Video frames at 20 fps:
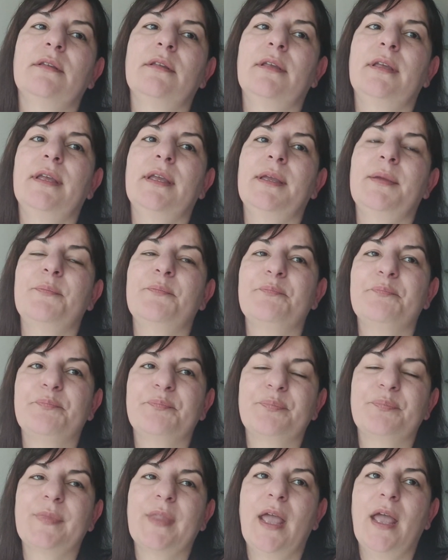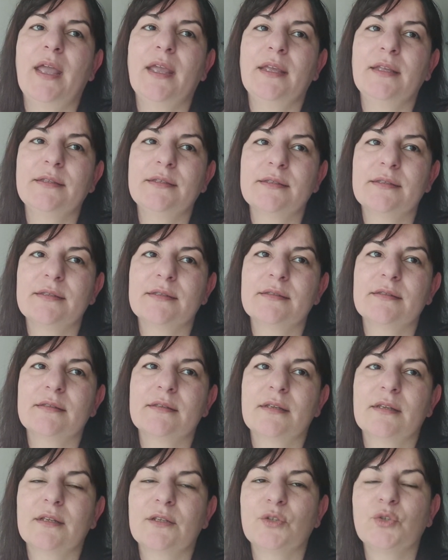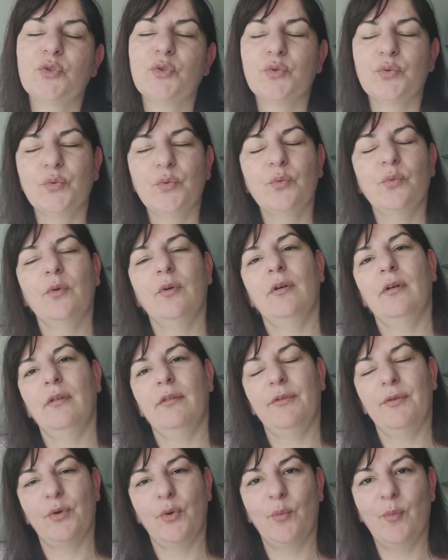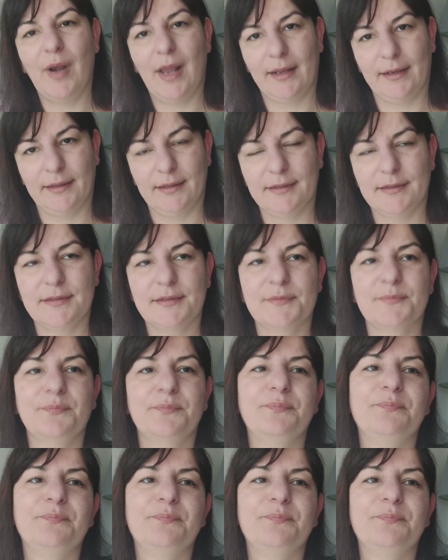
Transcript: It's 2 throw blankets.